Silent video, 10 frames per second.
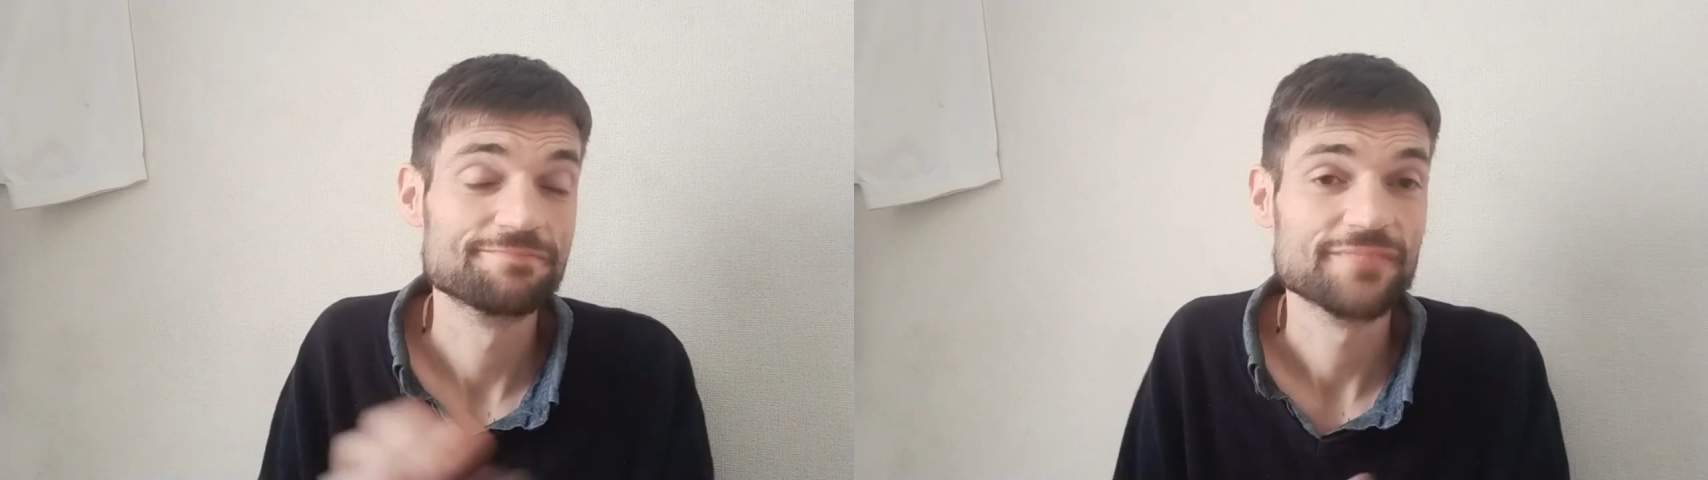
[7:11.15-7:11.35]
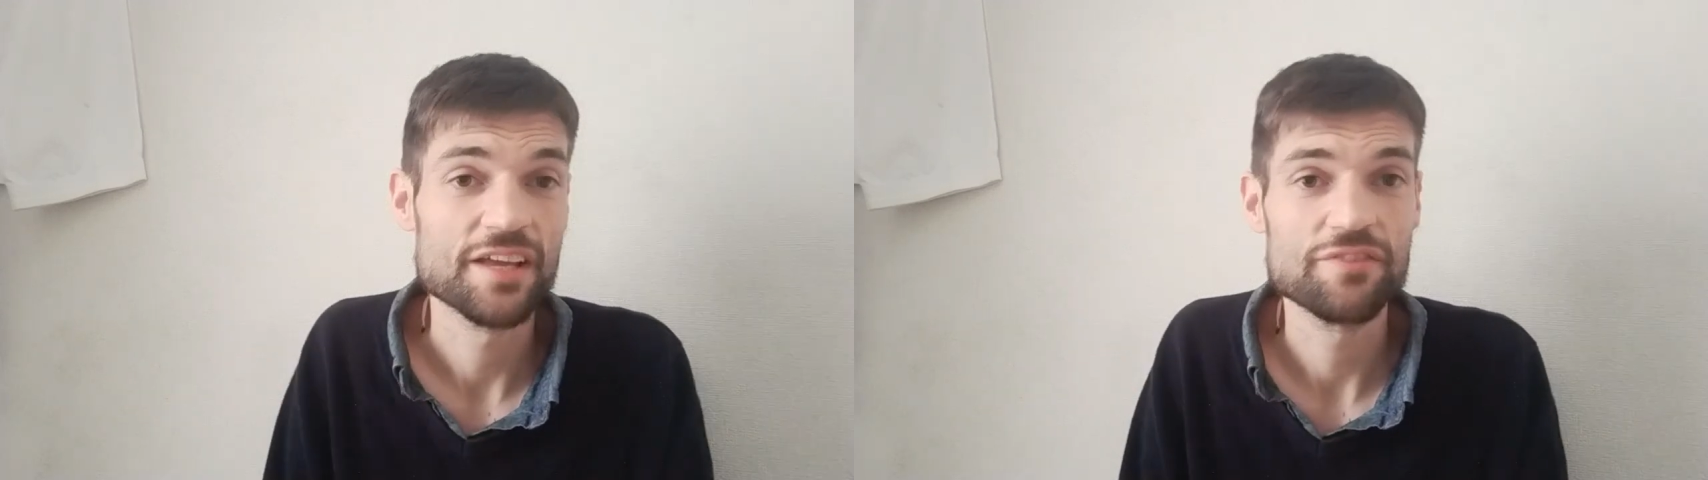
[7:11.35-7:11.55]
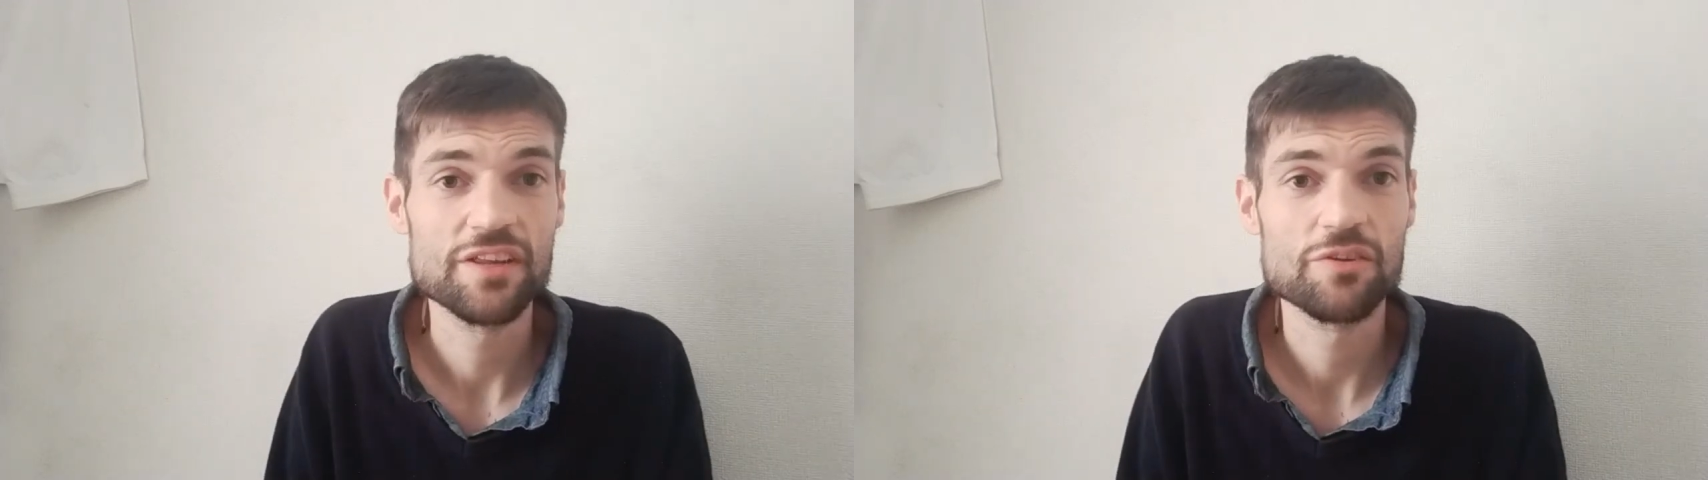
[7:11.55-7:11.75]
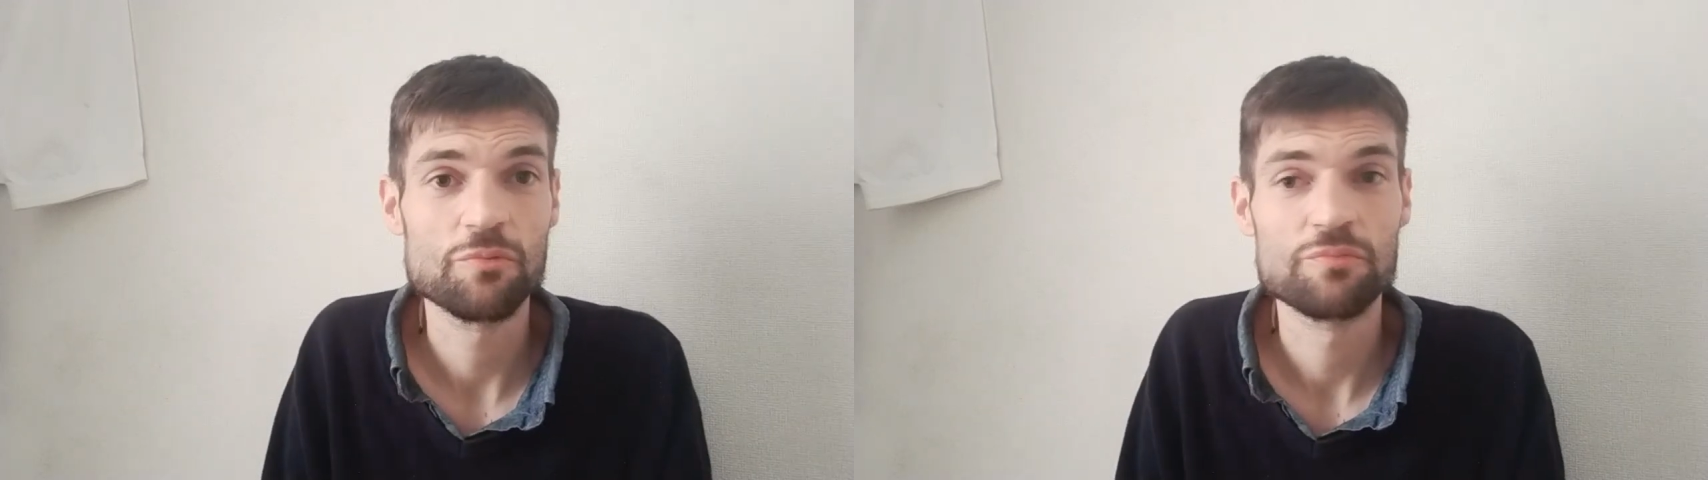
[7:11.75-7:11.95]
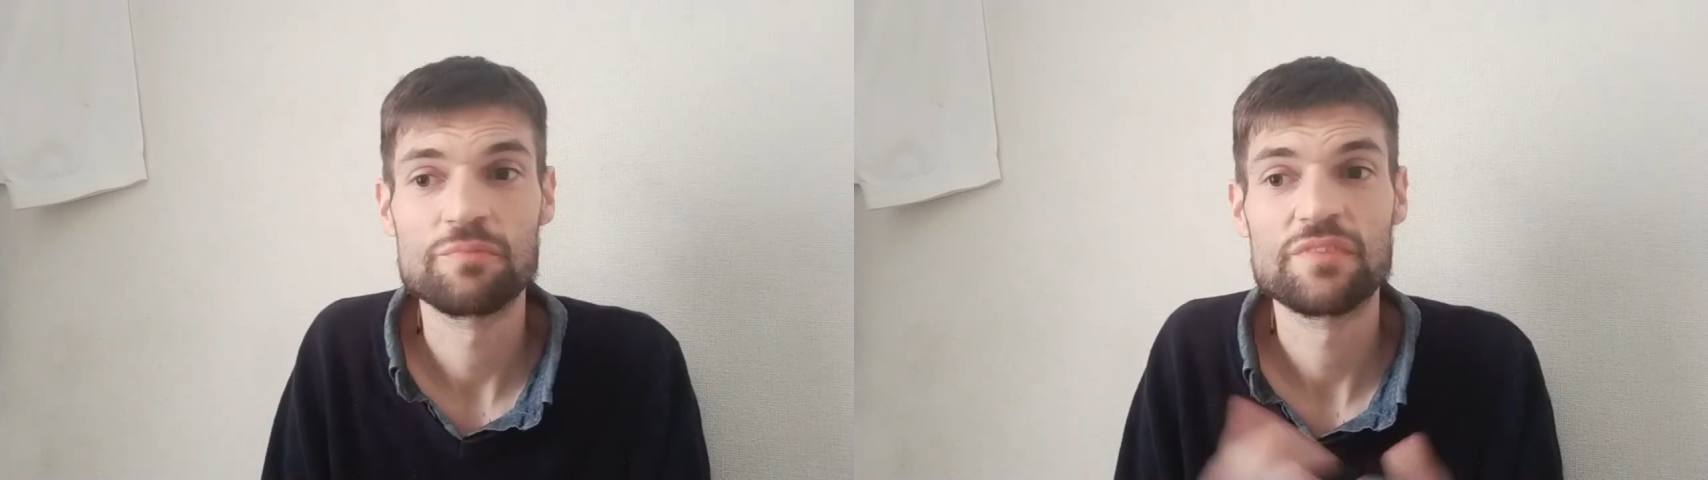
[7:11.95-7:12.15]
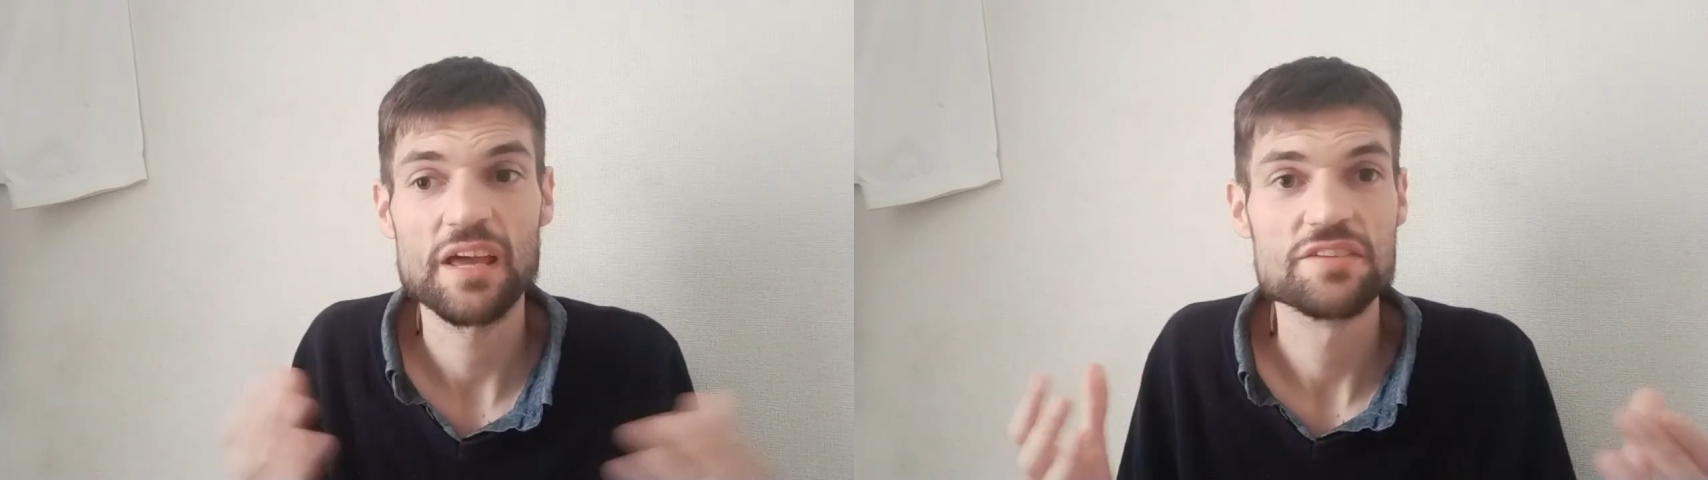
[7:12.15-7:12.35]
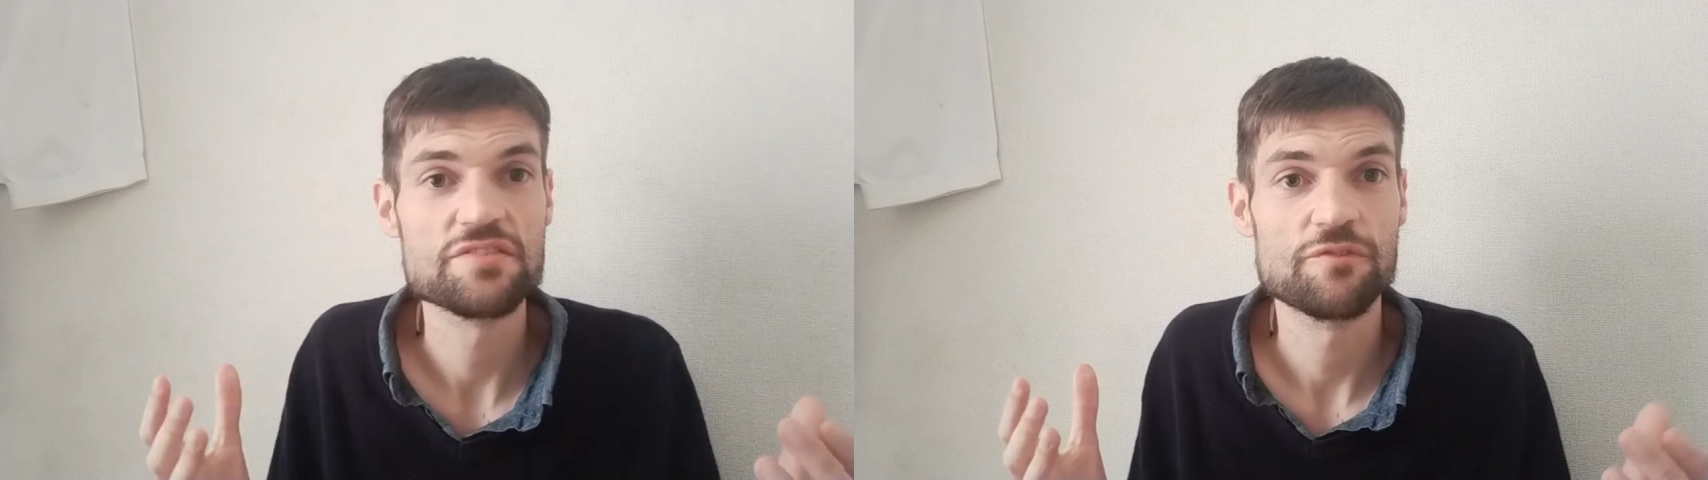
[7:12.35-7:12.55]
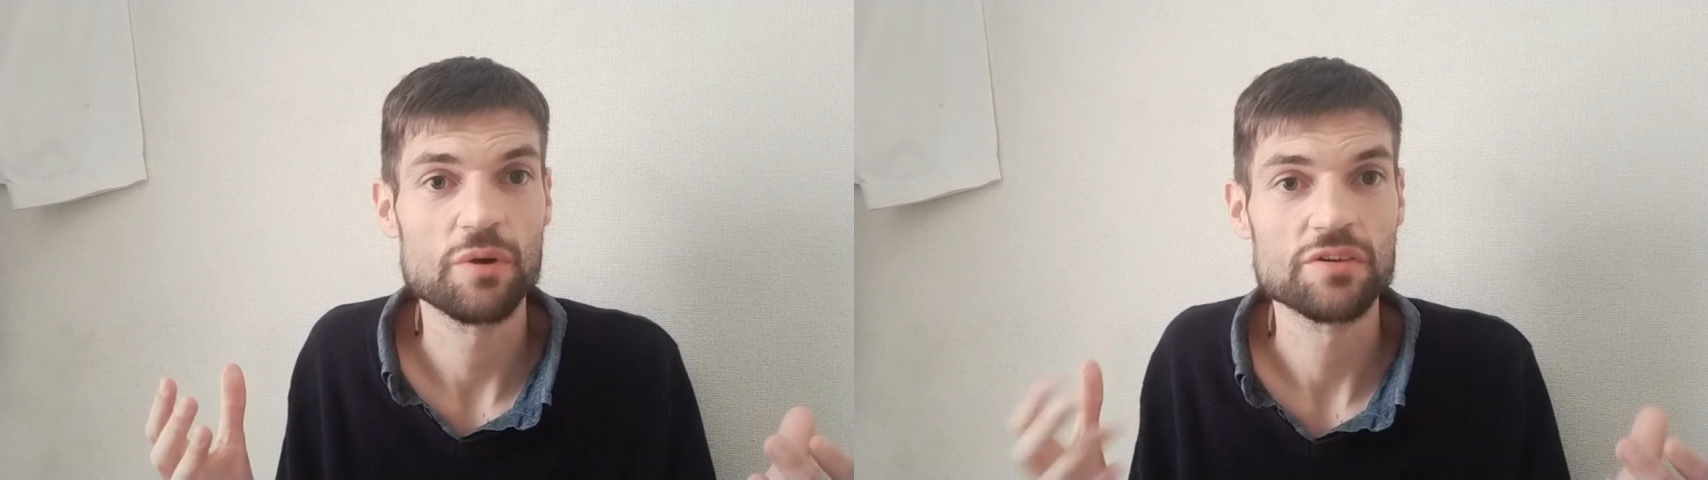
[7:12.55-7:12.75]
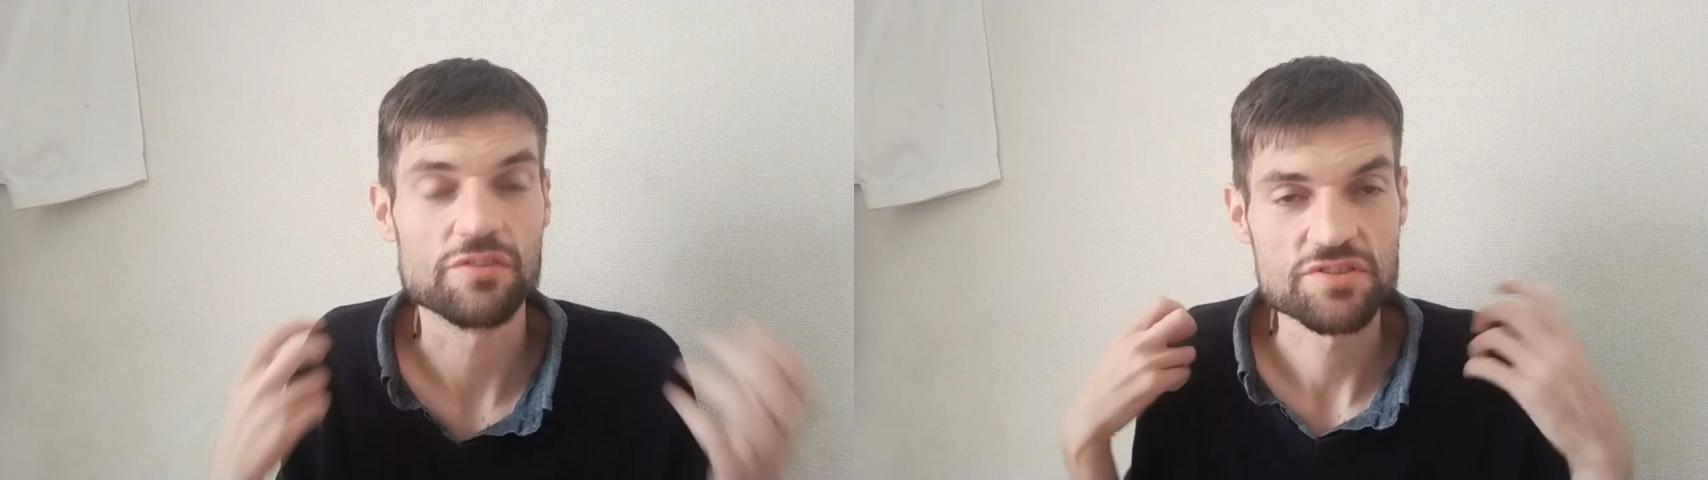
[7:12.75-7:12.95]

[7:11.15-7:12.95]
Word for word: even in the deadest of winter.